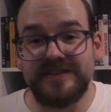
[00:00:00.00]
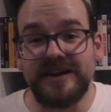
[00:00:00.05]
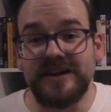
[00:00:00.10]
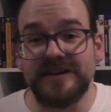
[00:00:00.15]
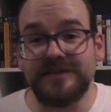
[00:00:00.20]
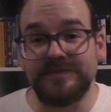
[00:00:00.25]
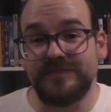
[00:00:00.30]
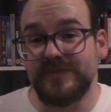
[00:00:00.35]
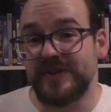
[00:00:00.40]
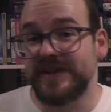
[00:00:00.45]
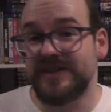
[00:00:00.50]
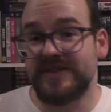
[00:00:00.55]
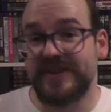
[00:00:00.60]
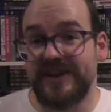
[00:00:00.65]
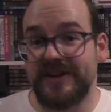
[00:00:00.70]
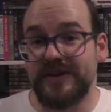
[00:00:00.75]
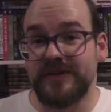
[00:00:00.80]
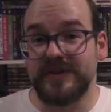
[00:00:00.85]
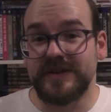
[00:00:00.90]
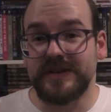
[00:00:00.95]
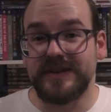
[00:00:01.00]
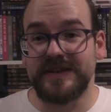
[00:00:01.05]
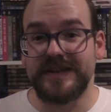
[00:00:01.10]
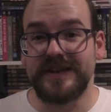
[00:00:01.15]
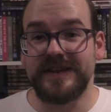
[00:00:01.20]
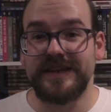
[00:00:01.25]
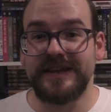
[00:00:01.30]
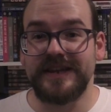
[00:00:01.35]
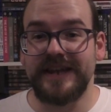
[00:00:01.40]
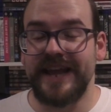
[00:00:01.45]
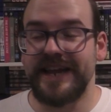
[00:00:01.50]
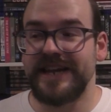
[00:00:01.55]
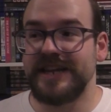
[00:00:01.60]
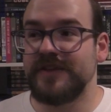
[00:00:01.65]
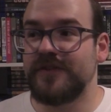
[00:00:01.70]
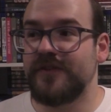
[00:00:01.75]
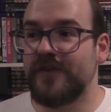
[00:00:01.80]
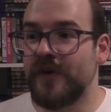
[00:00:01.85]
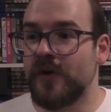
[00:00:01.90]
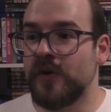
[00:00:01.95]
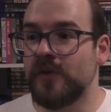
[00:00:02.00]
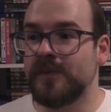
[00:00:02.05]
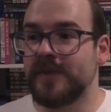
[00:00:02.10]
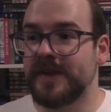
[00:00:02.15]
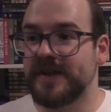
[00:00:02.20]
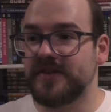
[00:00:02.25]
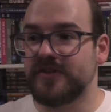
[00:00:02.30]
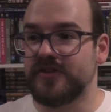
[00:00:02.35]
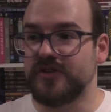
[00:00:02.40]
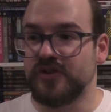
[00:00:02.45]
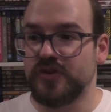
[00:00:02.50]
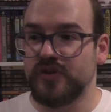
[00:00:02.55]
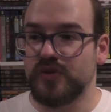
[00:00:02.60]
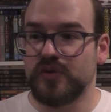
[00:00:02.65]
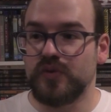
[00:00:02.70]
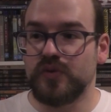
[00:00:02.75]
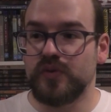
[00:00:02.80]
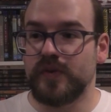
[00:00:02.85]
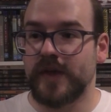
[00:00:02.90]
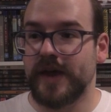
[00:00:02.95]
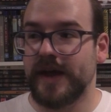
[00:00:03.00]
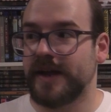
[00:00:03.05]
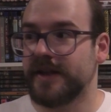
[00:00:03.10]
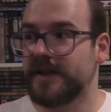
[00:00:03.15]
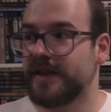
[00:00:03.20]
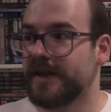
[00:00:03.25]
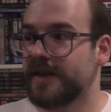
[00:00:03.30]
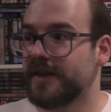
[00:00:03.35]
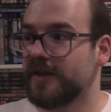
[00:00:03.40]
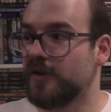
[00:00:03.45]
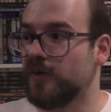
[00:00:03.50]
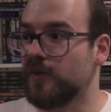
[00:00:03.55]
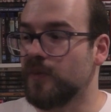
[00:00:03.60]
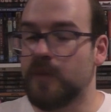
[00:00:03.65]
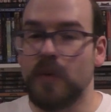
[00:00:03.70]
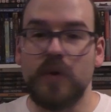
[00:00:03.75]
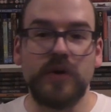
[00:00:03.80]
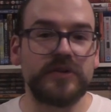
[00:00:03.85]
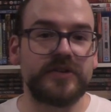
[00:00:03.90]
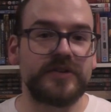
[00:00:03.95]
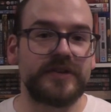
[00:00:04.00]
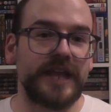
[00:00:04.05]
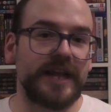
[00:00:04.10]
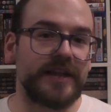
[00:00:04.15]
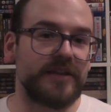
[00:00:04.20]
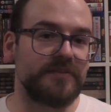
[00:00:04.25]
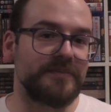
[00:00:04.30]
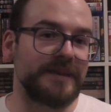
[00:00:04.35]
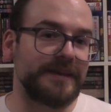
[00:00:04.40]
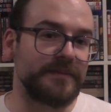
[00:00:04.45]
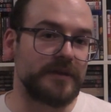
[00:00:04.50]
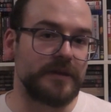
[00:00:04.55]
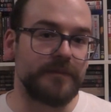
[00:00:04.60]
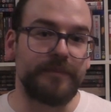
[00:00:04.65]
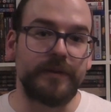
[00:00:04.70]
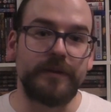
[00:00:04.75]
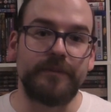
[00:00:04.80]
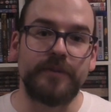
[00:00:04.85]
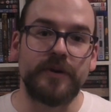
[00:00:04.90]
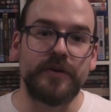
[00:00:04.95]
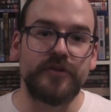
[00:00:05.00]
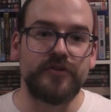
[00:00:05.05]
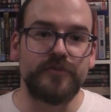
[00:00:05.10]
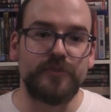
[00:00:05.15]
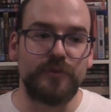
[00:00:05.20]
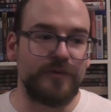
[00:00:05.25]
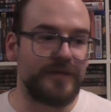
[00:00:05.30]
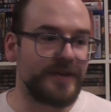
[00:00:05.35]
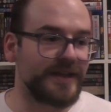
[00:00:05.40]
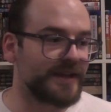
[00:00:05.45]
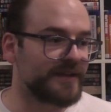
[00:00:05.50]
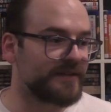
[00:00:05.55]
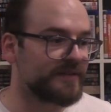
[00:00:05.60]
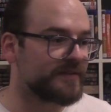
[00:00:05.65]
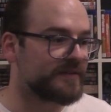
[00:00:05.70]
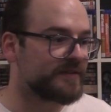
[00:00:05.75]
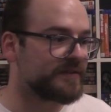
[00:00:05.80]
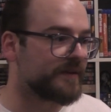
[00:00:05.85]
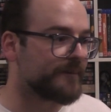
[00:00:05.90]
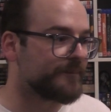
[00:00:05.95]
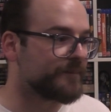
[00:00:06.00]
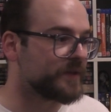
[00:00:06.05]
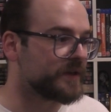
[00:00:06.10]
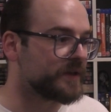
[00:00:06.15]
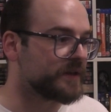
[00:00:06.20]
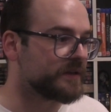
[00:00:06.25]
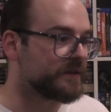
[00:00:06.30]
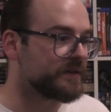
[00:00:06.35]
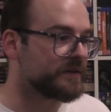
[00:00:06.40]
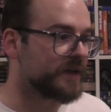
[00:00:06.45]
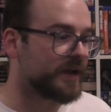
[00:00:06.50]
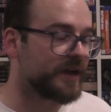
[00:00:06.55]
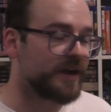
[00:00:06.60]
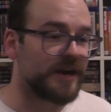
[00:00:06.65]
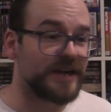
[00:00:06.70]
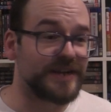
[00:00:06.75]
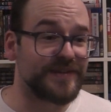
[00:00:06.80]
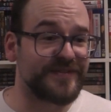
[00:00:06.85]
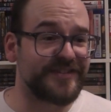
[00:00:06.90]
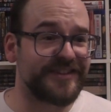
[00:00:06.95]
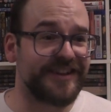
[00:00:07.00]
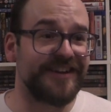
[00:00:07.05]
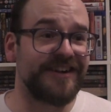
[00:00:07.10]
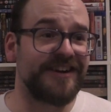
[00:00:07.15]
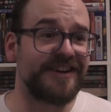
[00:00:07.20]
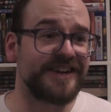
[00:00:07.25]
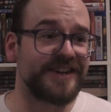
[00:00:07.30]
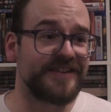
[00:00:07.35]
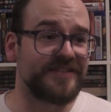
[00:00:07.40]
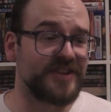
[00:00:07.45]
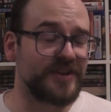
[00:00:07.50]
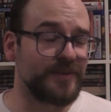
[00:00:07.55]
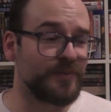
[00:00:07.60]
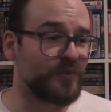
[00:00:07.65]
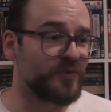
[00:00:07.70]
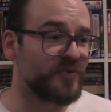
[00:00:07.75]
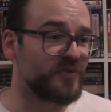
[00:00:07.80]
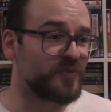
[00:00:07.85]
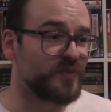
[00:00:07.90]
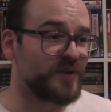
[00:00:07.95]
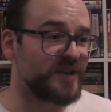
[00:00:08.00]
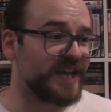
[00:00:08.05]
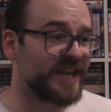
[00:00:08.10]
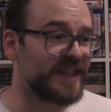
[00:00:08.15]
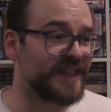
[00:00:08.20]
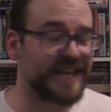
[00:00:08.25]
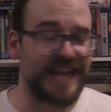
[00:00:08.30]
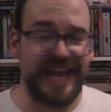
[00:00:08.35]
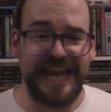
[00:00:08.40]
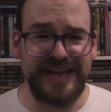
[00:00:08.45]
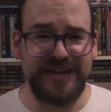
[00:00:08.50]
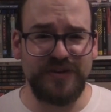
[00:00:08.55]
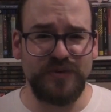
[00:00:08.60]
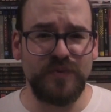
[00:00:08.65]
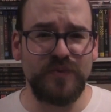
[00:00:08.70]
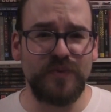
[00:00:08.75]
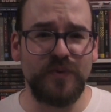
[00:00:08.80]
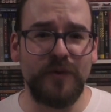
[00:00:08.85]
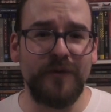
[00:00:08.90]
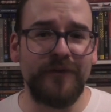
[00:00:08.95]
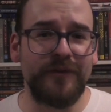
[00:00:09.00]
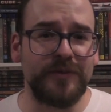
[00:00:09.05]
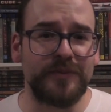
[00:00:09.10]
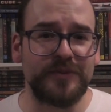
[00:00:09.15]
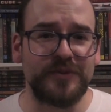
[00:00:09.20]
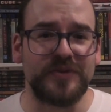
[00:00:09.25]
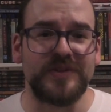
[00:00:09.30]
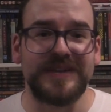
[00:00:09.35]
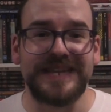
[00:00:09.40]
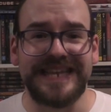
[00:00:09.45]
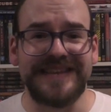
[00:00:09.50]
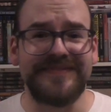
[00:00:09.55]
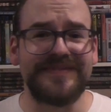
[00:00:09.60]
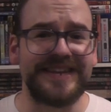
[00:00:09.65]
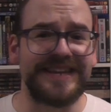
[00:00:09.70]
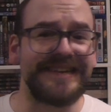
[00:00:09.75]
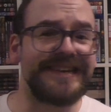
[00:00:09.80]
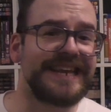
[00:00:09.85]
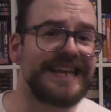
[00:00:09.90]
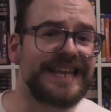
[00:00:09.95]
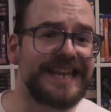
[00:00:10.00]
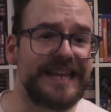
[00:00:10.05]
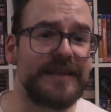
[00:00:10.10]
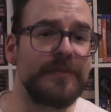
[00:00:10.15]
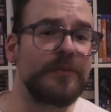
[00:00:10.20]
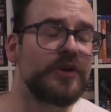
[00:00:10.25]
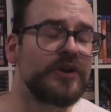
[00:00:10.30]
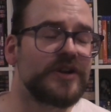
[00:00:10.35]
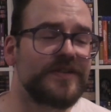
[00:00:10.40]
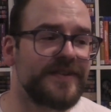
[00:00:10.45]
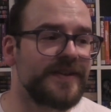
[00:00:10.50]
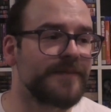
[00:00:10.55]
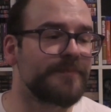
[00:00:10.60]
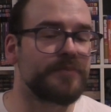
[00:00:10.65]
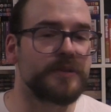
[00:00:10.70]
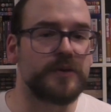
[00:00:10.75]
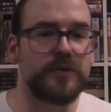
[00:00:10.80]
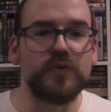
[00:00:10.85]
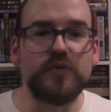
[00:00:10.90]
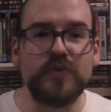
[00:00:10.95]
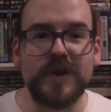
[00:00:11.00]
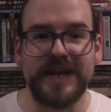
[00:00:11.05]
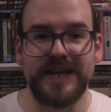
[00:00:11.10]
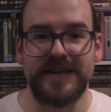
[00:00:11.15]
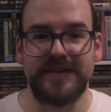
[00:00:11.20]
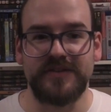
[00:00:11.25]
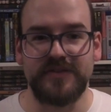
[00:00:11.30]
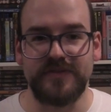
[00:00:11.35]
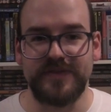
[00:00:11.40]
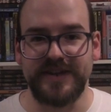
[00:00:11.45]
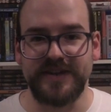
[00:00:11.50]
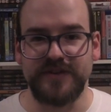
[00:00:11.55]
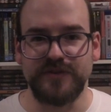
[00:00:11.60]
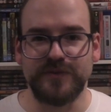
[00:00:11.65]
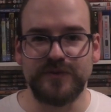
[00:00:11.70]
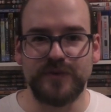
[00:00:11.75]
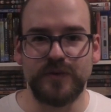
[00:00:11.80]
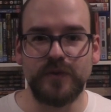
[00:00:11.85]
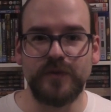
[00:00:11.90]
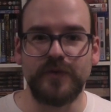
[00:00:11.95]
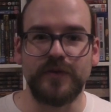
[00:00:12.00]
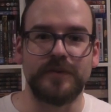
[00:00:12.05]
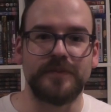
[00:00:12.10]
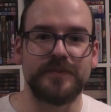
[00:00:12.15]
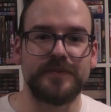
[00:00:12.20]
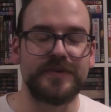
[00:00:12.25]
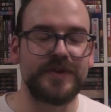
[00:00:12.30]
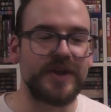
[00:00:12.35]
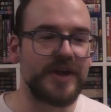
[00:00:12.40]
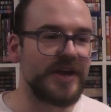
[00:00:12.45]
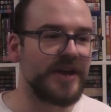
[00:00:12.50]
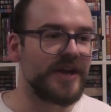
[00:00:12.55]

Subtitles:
done. It's out. Any film that's new that you want, that's maybe a big budget movie, that's something, I can't even say art house anymore, because we get like A24 films on DVD. We don't even get Blu-rays of A24 films